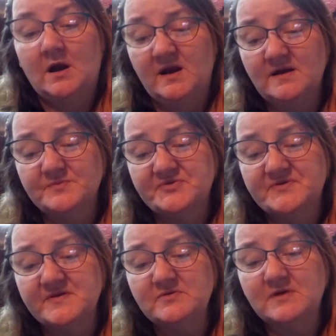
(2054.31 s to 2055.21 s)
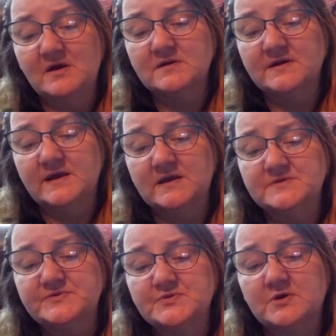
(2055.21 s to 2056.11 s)
And I'm still not going to
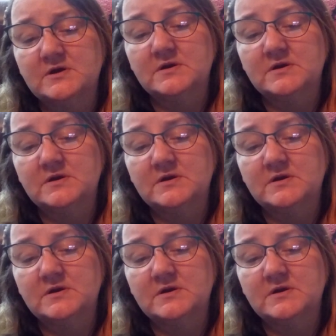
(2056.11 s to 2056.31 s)
answer it.